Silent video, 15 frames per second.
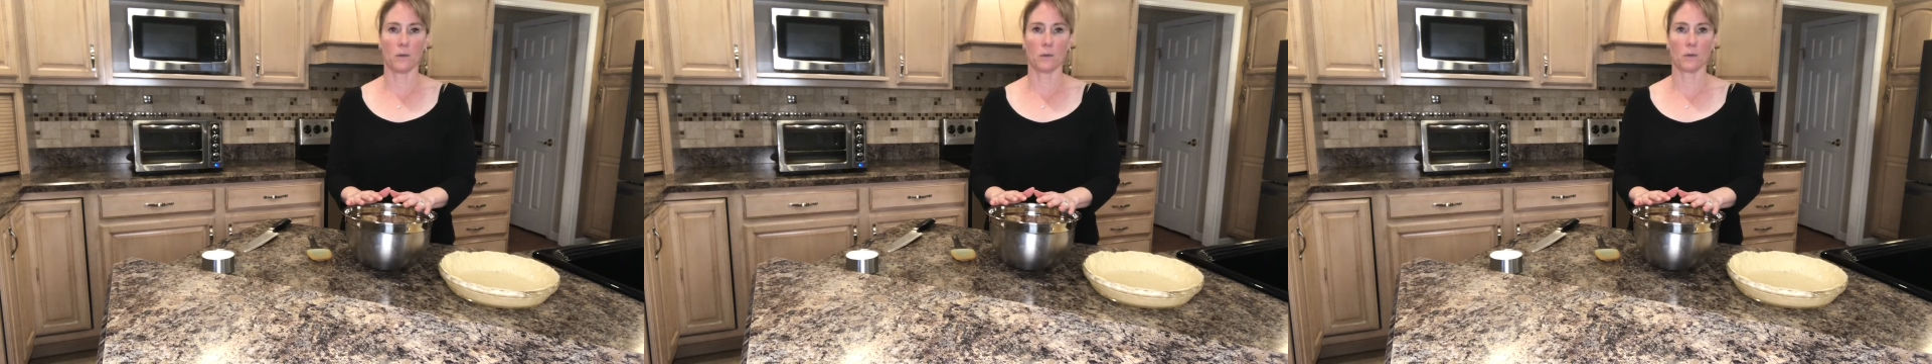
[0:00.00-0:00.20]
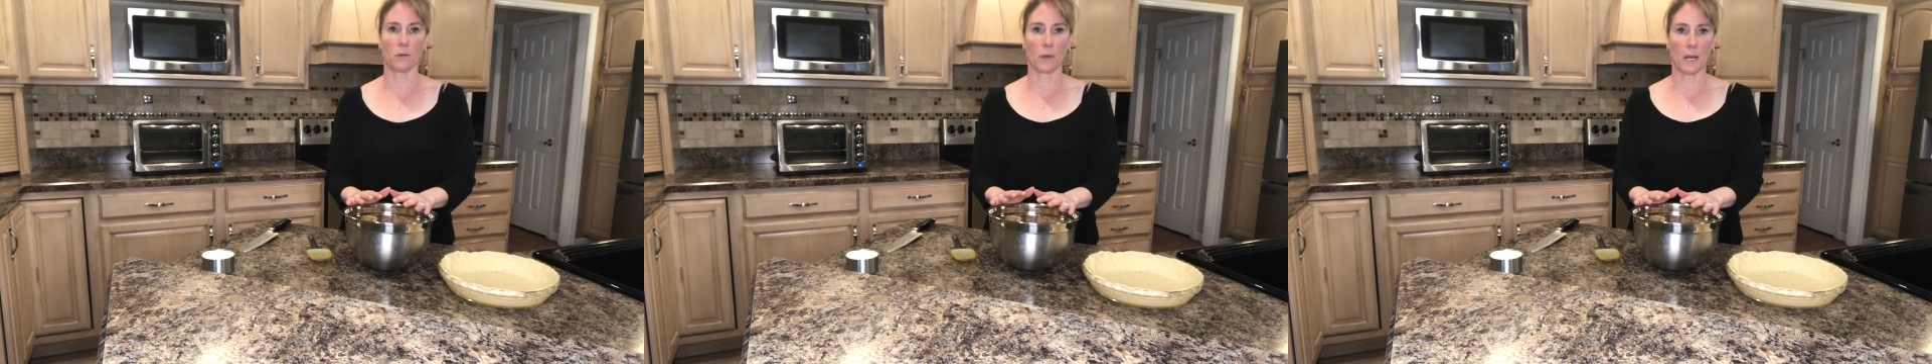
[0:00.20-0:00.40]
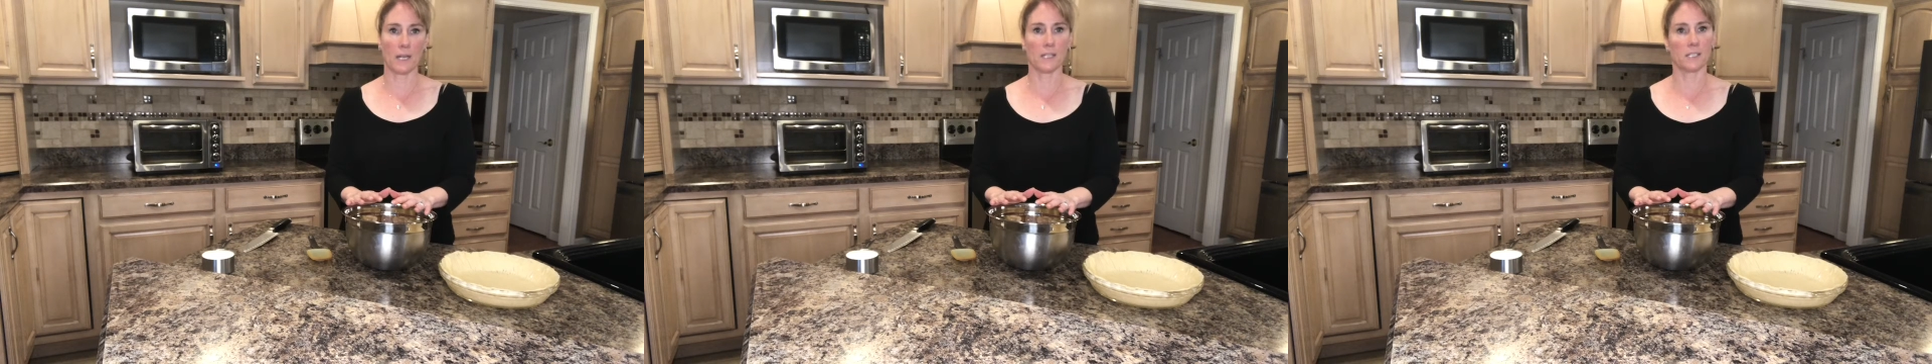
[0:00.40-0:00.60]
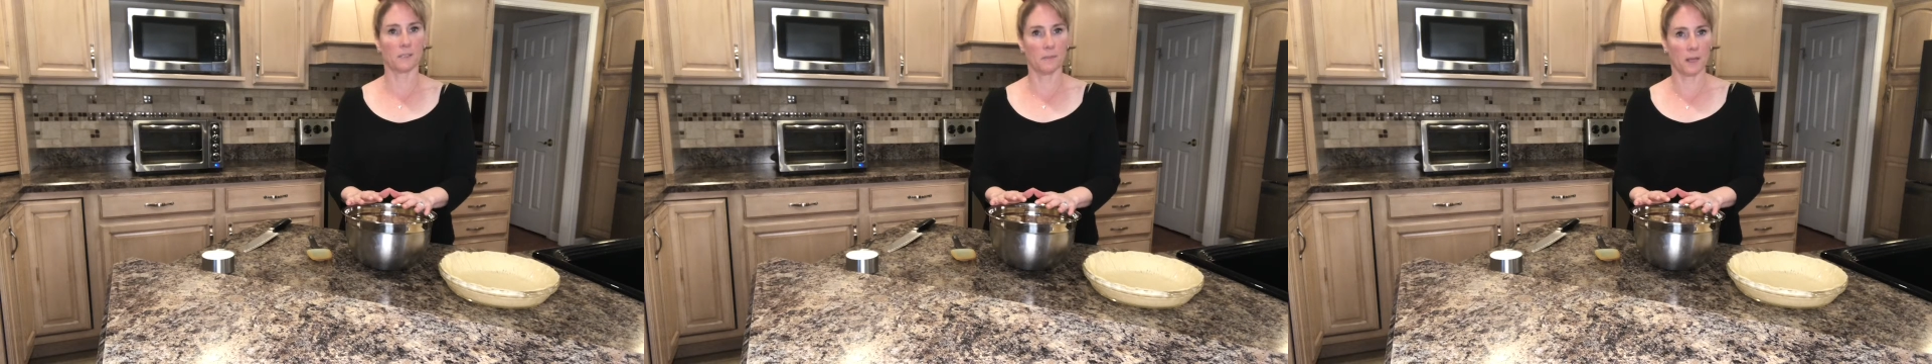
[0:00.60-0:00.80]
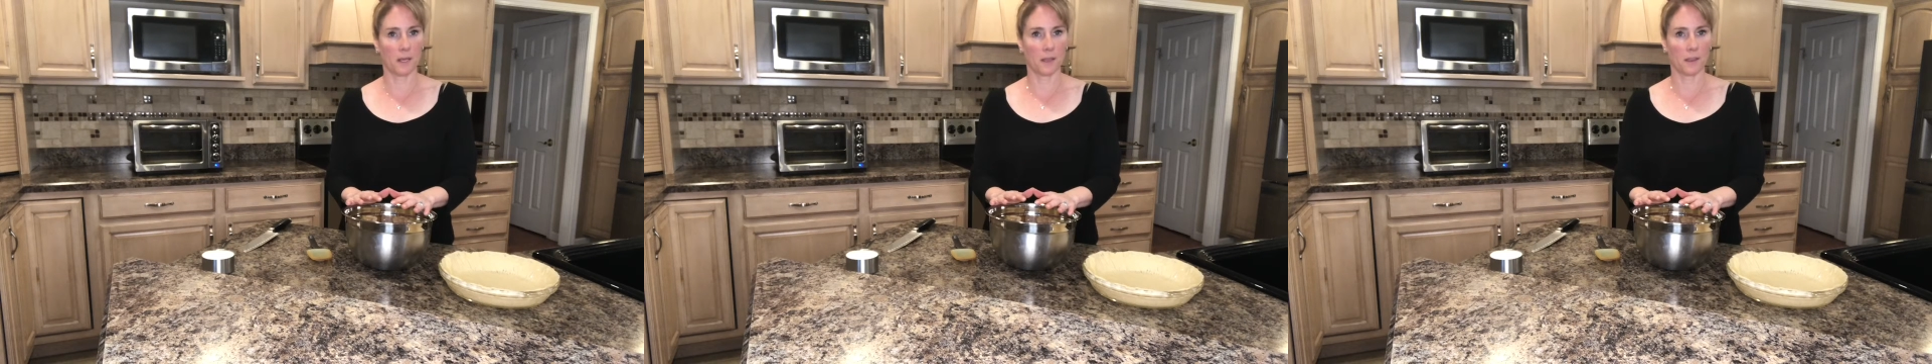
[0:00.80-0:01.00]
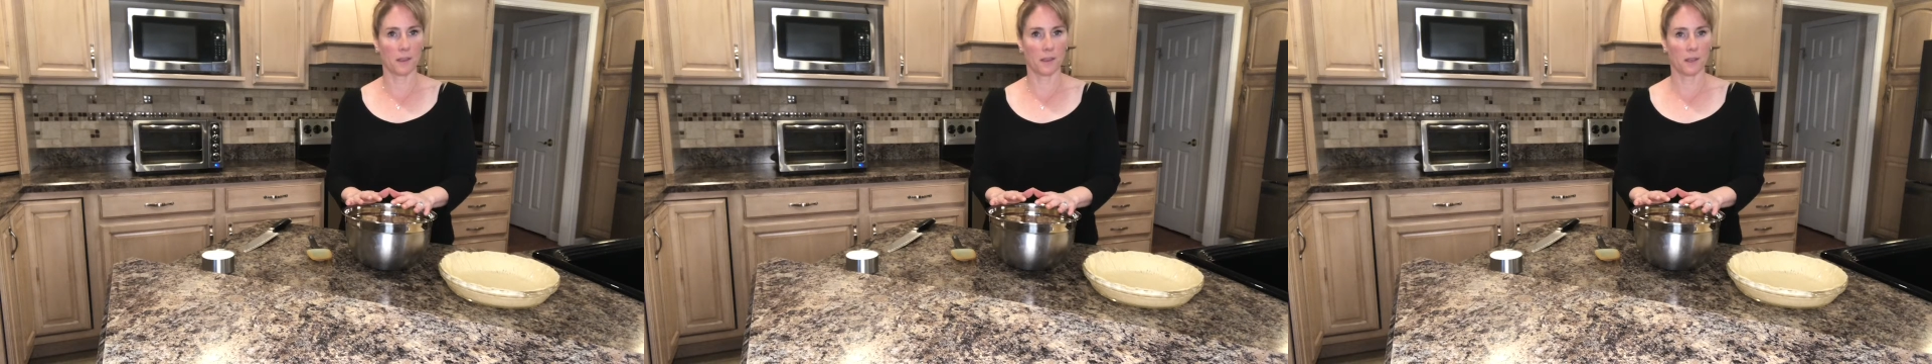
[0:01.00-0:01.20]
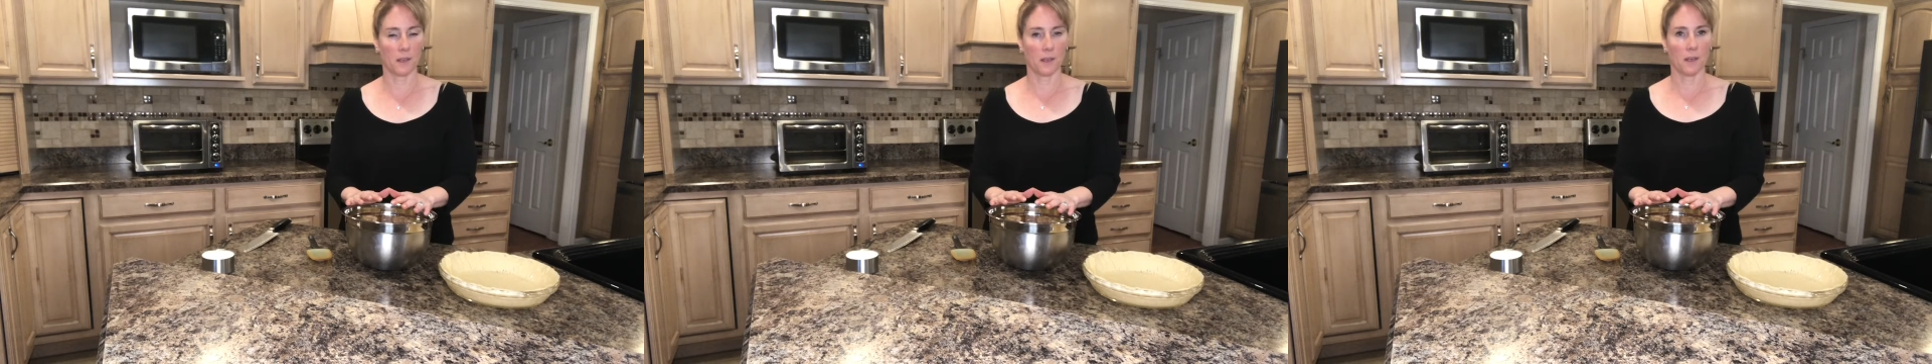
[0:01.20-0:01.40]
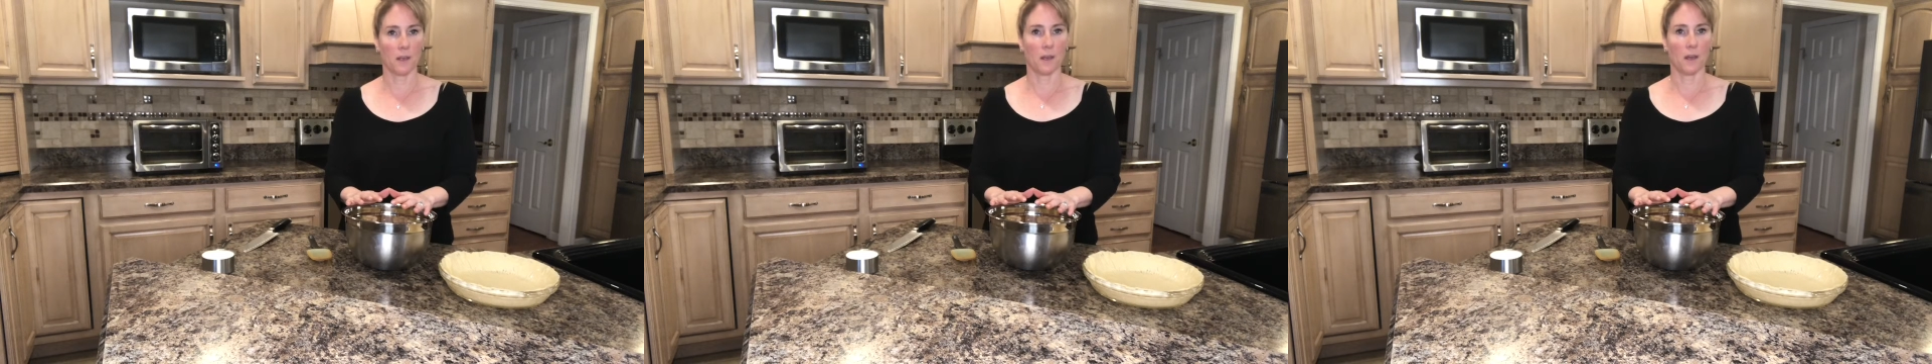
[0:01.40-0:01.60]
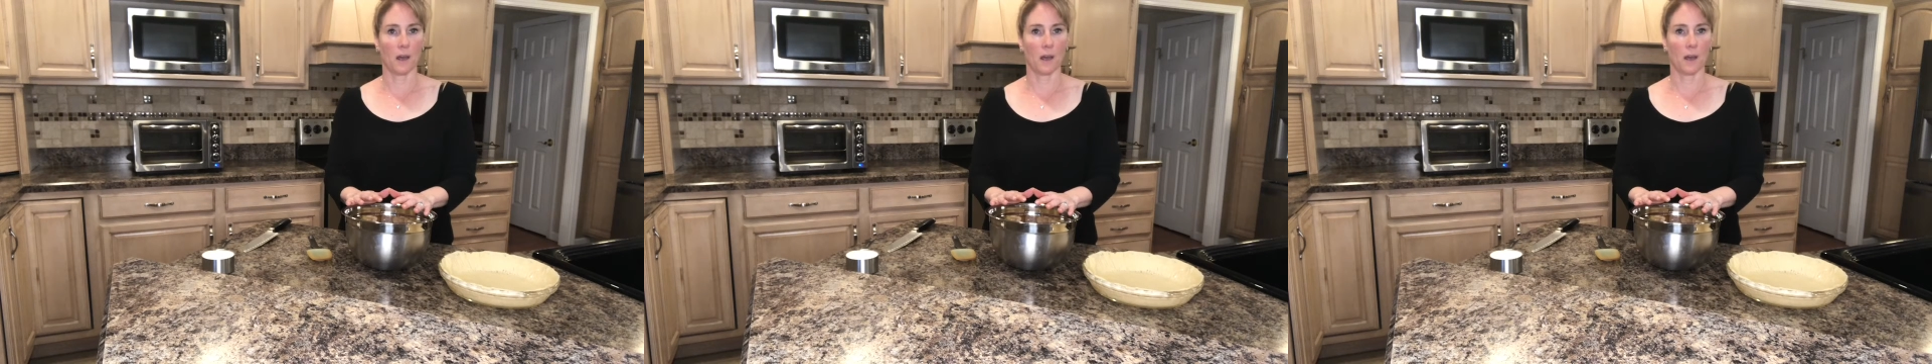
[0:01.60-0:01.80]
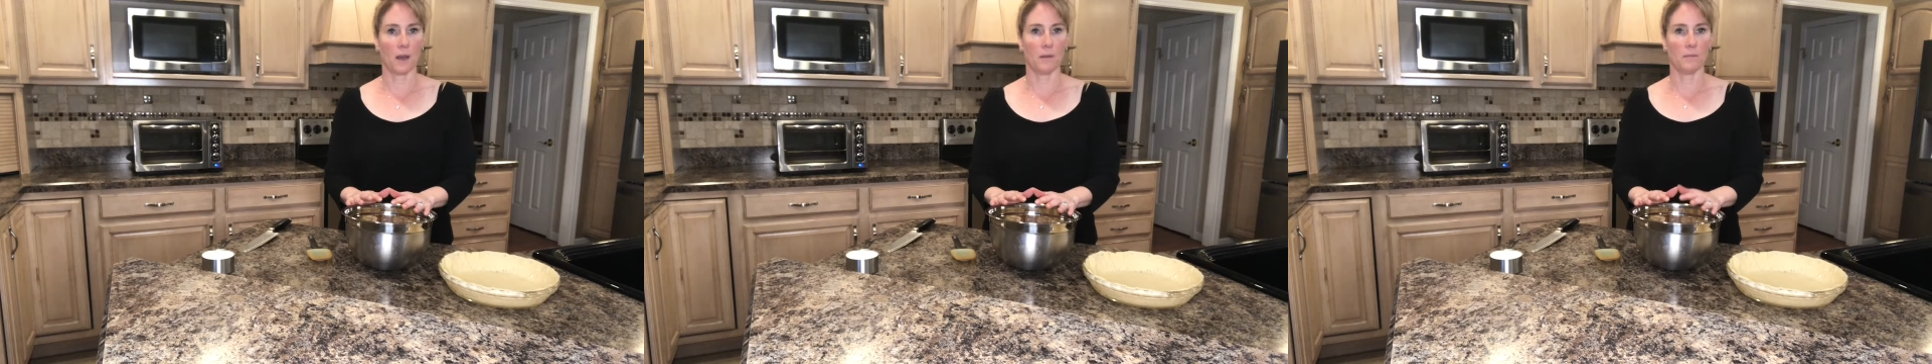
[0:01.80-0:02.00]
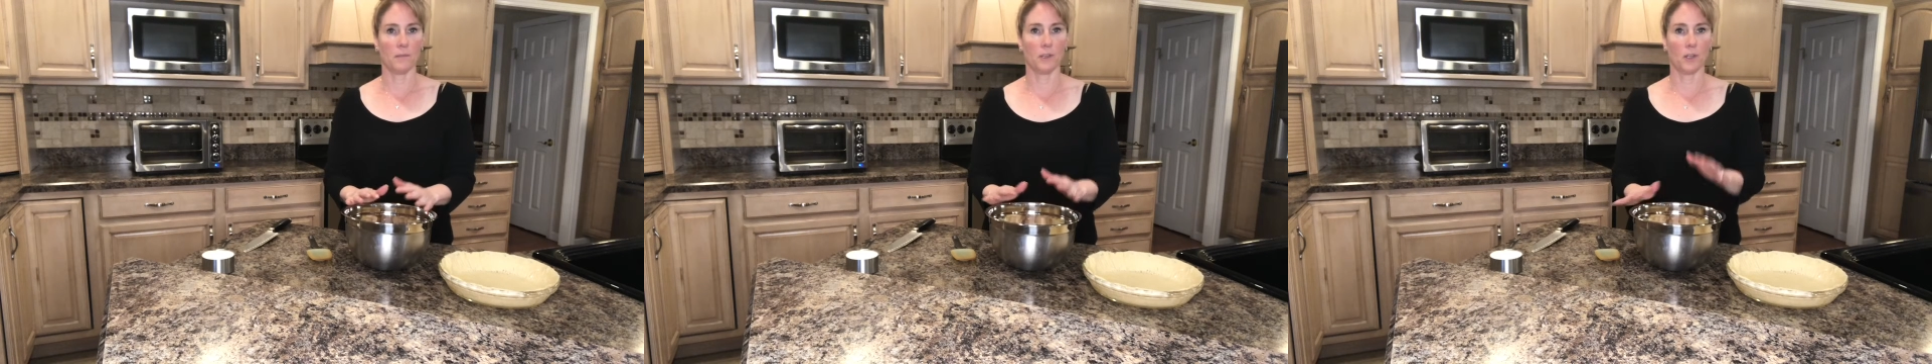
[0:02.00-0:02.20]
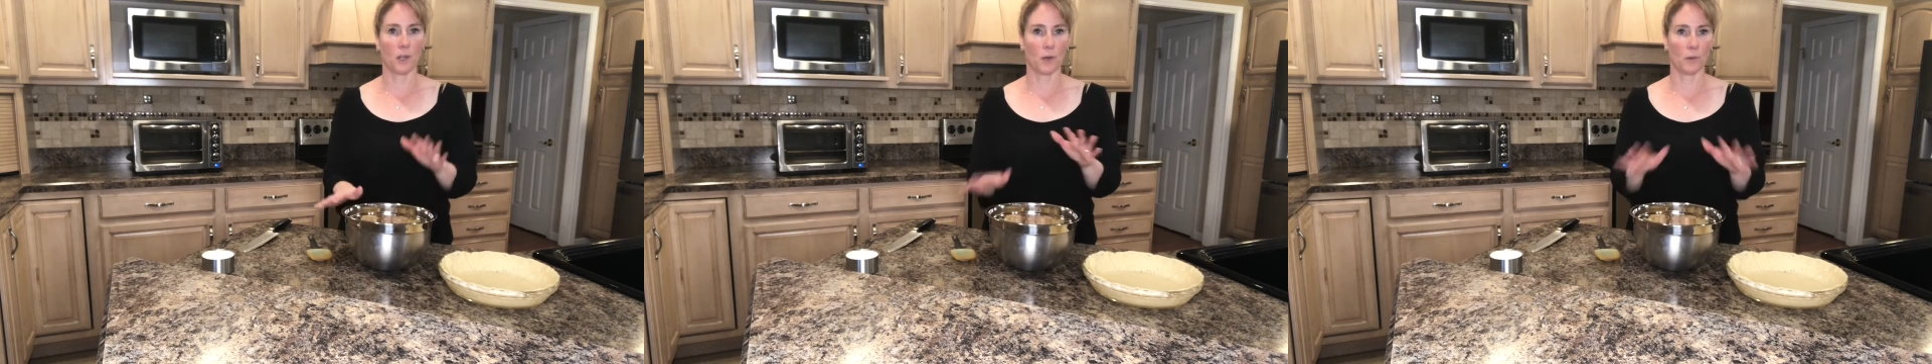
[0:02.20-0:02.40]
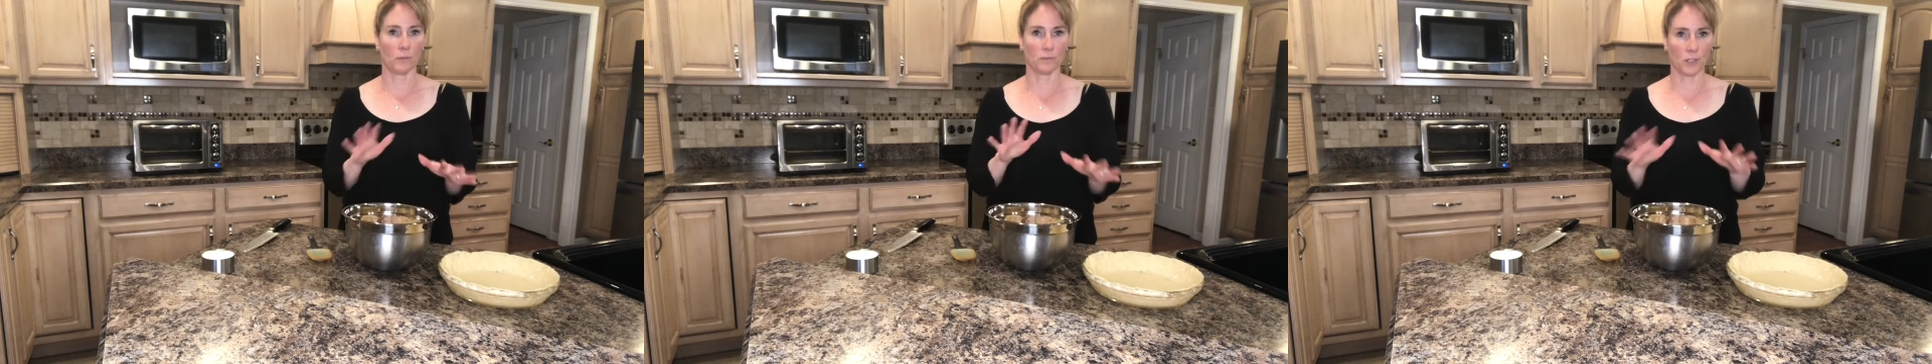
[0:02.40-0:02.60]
Granny Smith, you know,